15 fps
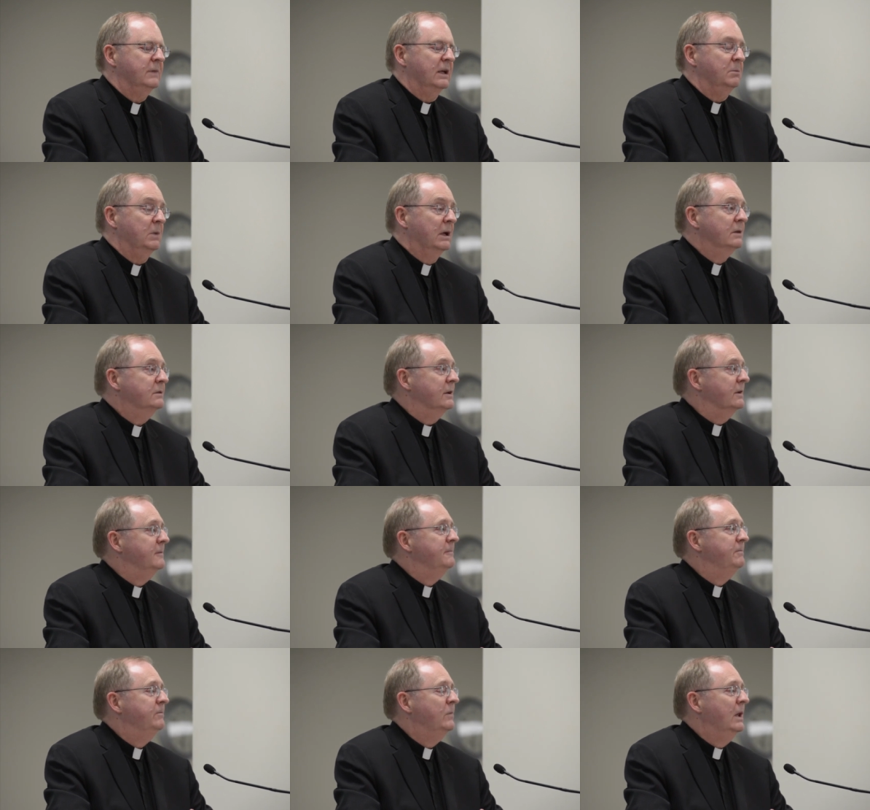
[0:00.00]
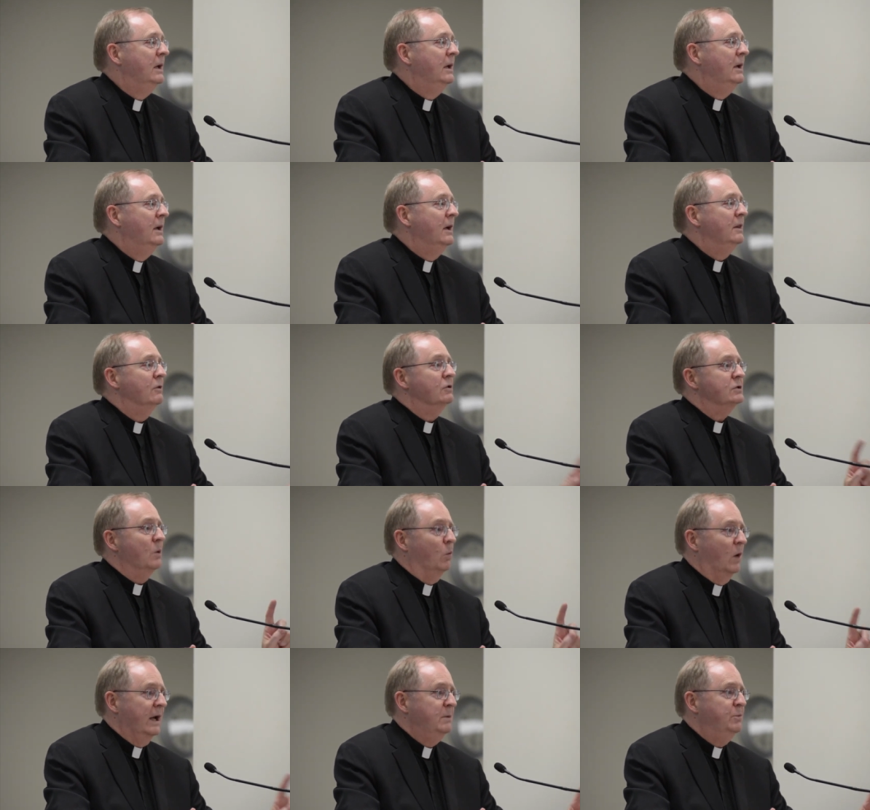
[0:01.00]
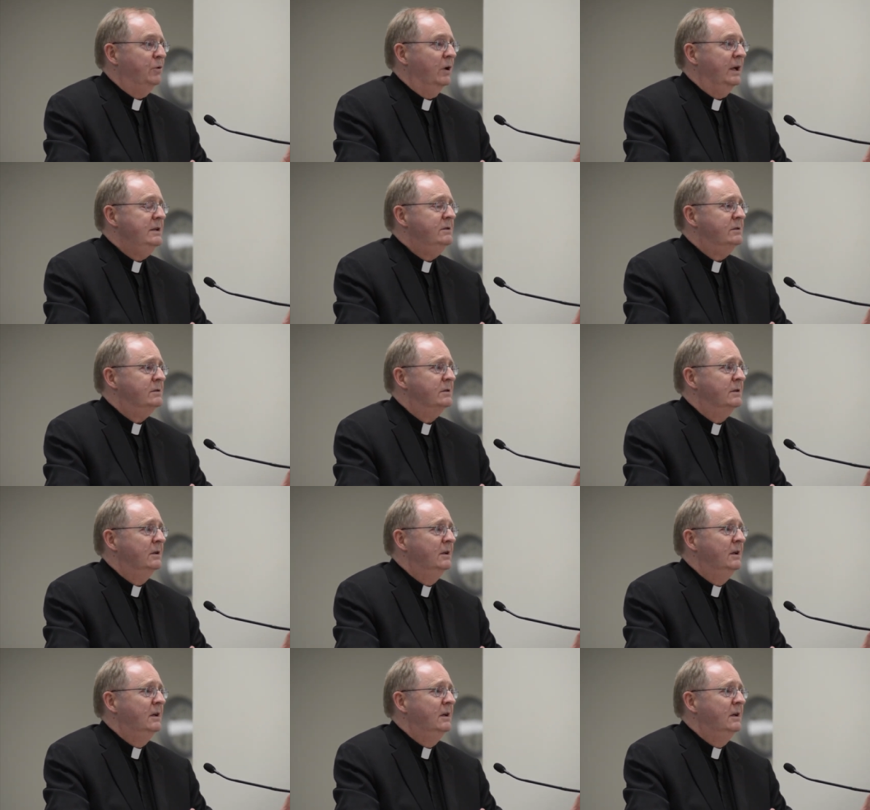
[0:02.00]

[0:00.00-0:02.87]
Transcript: in Milton, there's 1 priest,